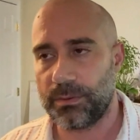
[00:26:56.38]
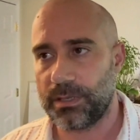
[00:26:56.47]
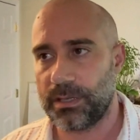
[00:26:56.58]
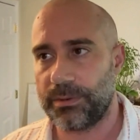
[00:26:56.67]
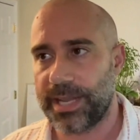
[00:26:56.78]

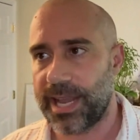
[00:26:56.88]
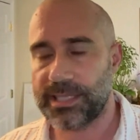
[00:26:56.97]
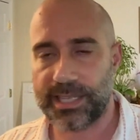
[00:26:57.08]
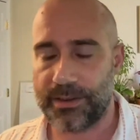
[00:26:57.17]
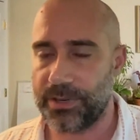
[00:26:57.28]
We can't
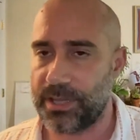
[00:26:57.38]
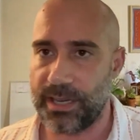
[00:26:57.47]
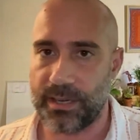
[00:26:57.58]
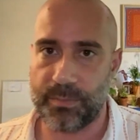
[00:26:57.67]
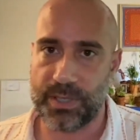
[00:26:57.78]
see
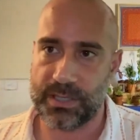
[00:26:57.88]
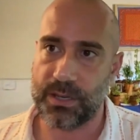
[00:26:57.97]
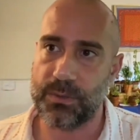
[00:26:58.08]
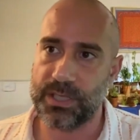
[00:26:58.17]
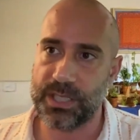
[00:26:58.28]
everything, but
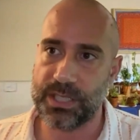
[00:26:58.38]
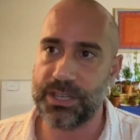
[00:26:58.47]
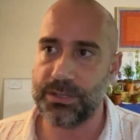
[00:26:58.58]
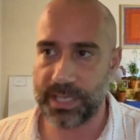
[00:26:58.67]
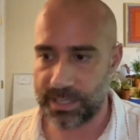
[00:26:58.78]
so just
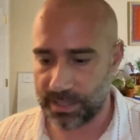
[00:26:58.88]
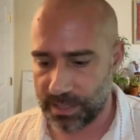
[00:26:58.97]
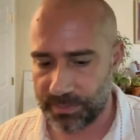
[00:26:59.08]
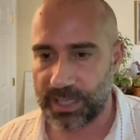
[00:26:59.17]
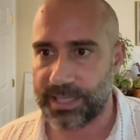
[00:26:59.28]
using
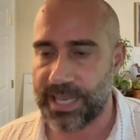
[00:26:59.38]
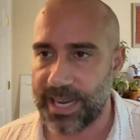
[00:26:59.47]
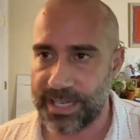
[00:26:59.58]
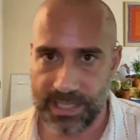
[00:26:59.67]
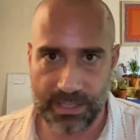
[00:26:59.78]
something like
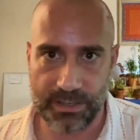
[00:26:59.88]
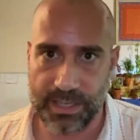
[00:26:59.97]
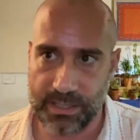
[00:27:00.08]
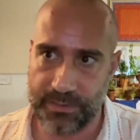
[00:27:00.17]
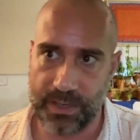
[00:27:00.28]
that is
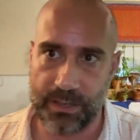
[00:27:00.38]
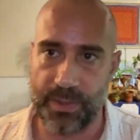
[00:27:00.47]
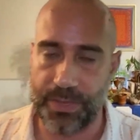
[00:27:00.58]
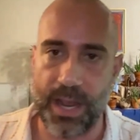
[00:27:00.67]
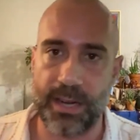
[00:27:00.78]
a very
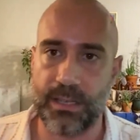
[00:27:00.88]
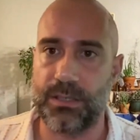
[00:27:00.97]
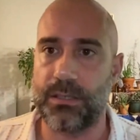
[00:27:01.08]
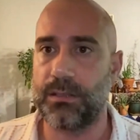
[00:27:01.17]
methodical